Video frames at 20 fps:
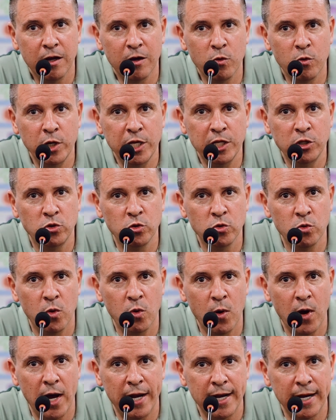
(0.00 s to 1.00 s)
We need
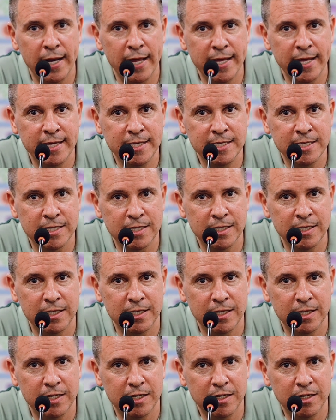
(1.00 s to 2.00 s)
to analyze
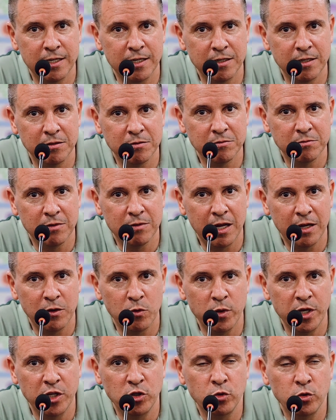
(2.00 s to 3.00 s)
and
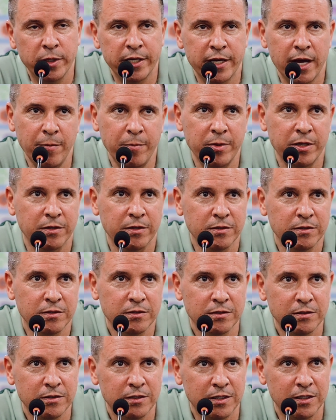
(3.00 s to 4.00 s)
we need to be happy.
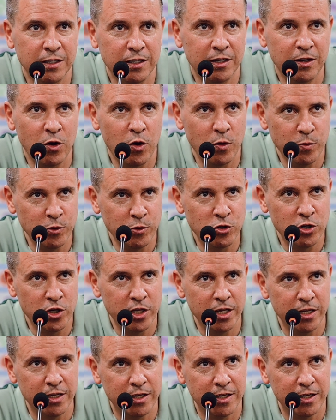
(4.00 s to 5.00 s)

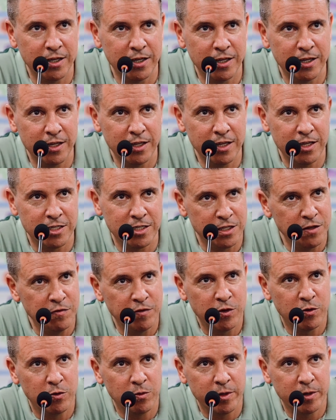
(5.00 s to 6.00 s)
Obviously, it's
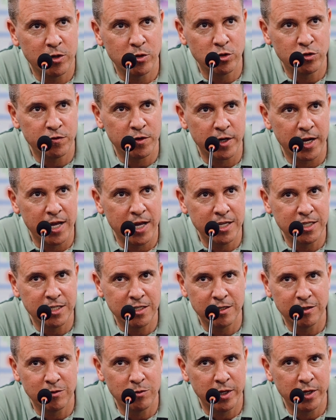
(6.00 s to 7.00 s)
difficult because for us,
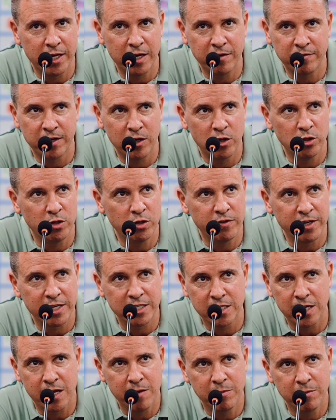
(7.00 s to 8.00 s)
we have a lot of
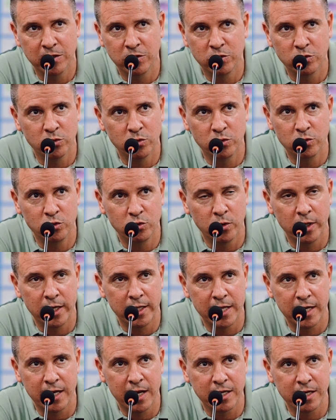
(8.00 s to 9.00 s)
excitement to get
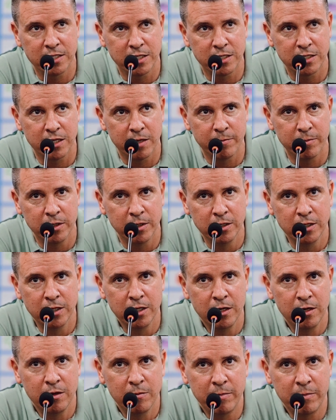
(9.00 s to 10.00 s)
the next step.
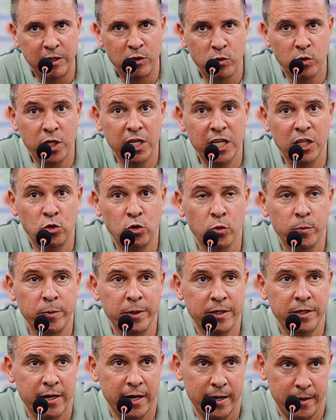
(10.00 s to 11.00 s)
But we need to
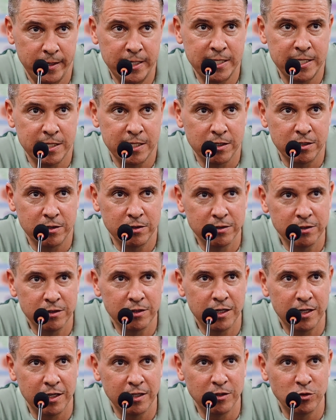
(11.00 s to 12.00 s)
be realistic.
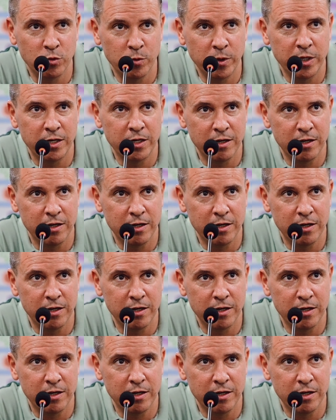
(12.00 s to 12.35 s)
And to be